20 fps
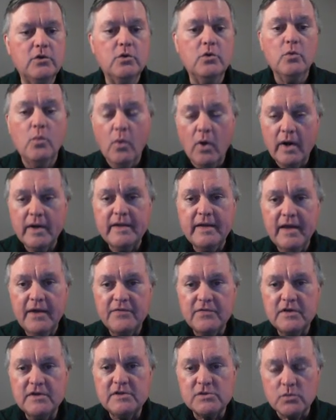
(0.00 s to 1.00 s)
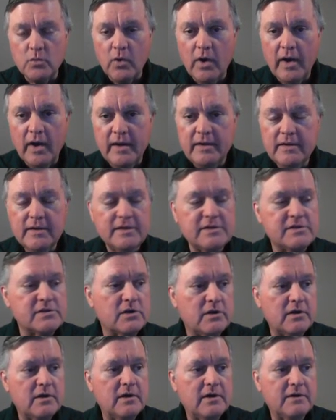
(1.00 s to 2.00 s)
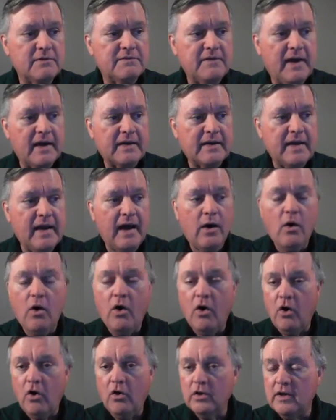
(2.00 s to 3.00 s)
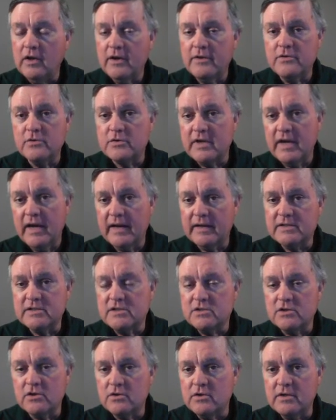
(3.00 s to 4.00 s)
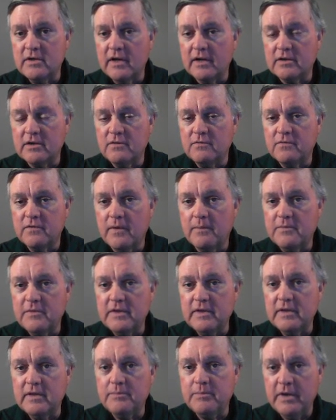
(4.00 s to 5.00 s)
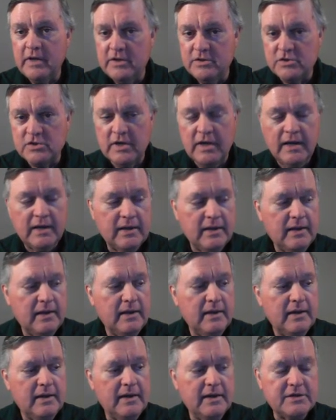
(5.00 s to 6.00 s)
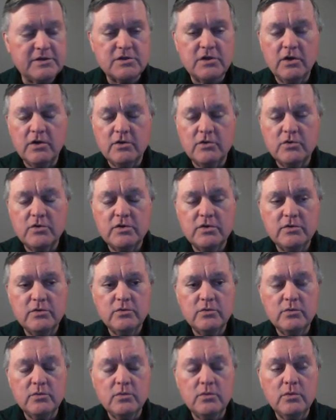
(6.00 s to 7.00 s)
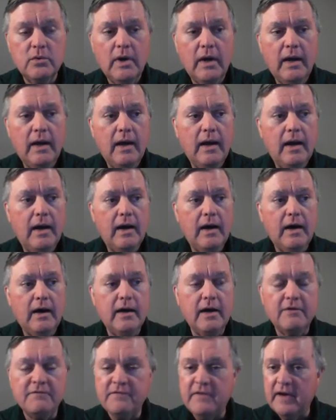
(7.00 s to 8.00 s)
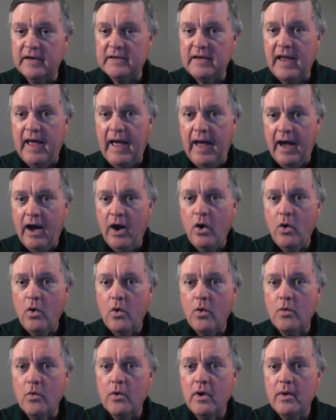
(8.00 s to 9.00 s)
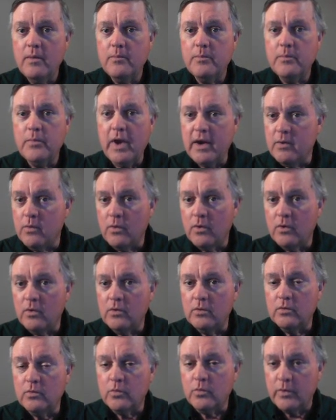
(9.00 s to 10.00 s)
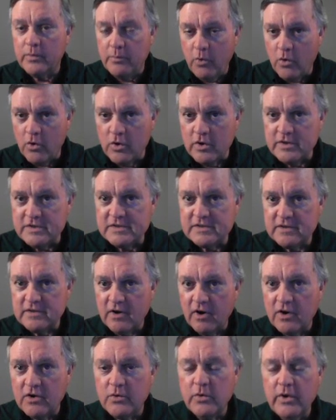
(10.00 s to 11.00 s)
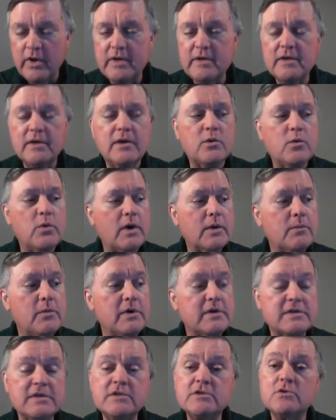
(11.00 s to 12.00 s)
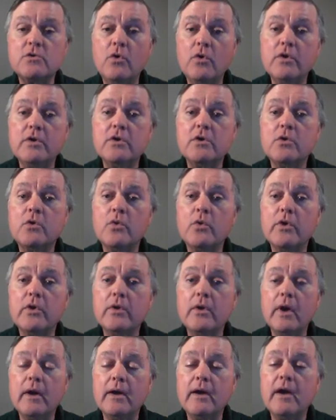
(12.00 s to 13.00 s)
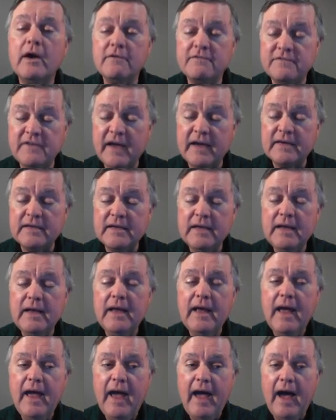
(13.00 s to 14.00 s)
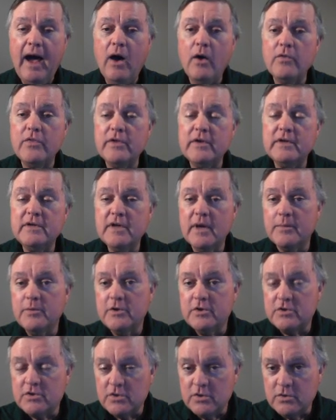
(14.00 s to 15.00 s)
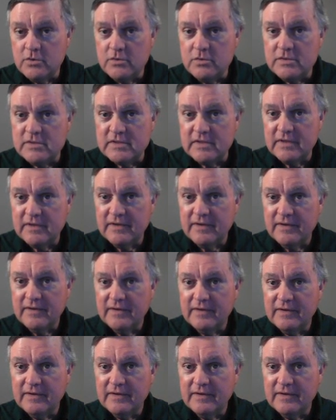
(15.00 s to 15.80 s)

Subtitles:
You want to get this right. It's going to affect how all other taxes are deducted from the paycheck. It's going to affect how payroll reports are created in QuickBooks. It's going to affect how the W-2s